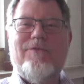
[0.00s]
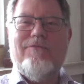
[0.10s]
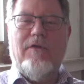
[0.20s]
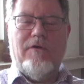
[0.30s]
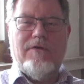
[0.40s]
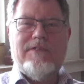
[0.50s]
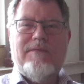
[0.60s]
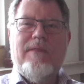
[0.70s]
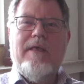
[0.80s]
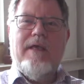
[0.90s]
vlogs.
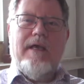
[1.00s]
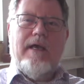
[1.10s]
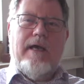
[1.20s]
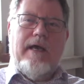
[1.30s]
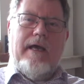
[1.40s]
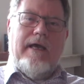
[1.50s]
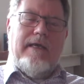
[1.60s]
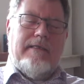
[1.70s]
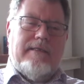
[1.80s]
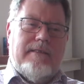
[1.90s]

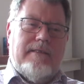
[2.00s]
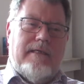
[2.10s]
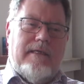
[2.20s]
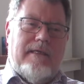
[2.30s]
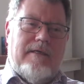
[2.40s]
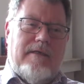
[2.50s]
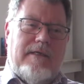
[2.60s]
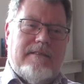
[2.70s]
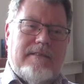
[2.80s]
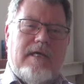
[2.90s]
And
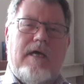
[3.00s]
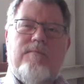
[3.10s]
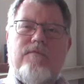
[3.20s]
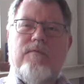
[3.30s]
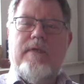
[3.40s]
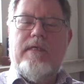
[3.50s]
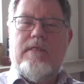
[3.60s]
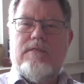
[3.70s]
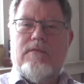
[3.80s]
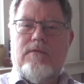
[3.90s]
it's time for me
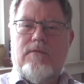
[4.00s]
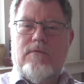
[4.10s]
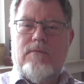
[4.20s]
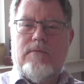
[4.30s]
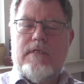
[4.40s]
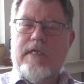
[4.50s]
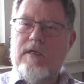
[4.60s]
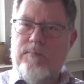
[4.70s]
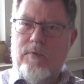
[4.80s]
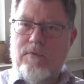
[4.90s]
to take a
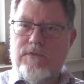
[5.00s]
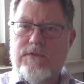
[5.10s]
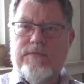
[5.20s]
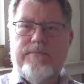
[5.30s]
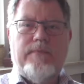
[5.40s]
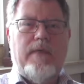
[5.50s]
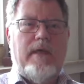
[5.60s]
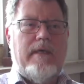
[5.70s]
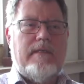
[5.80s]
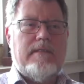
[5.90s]
pause
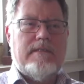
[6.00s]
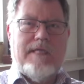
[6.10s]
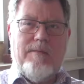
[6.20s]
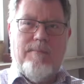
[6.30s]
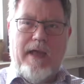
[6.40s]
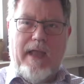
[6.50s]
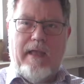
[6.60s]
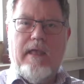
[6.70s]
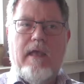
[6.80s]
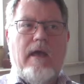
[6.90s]
and to step back
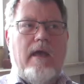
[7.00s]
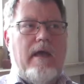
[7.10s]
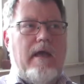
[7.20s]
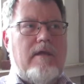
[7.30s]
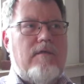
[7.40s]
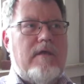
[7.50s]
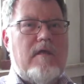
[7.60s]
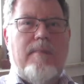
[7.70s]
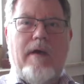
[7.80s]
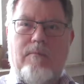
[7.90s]
and think
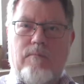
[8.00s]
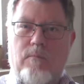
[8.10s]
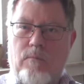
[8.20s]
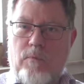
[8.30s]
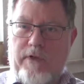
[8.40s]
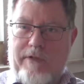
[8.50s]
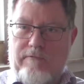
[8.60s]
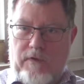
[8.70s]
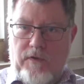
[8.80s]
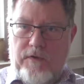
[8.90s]
about what I've
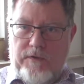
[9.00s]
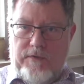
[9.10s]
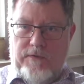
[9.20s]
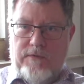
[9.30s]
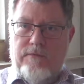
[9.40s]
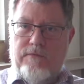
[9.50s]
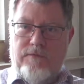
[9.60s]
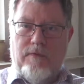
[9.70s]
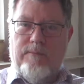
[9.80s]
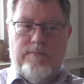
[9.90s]
learned
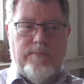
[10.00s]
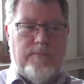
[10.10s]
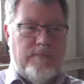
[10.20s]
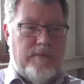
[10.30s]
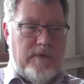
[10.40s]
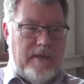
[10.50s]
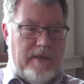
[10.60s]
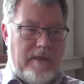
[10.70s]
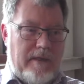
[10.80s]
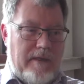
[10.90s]
from the
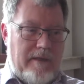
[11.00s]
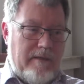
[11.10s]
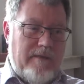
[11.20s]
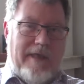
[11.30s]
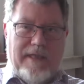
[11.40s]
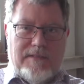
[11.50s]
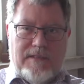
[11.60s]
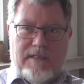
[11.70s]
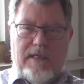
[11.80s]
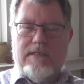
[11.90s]

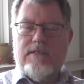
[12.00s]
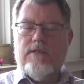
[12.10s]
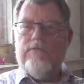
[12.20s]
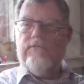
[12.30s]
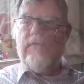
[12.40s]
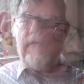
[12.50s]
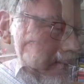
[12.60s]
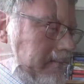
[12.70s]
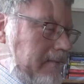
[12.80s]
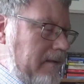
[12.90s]
exercise so far.
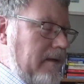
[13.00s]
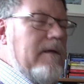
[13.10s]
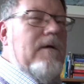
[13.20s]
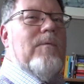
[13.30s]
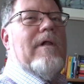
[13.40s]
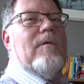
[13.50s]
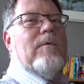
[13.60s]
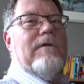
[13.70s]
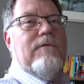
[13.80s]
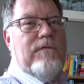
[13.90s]
Well,
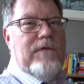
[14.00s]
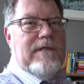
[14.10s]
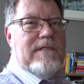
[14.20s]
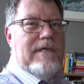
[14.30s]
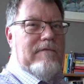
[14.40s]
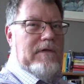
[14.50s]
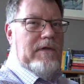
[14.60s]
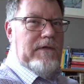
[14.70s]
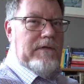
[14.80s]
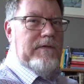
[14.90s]
one of the things I've
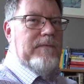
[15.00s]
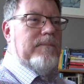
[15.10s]
learned,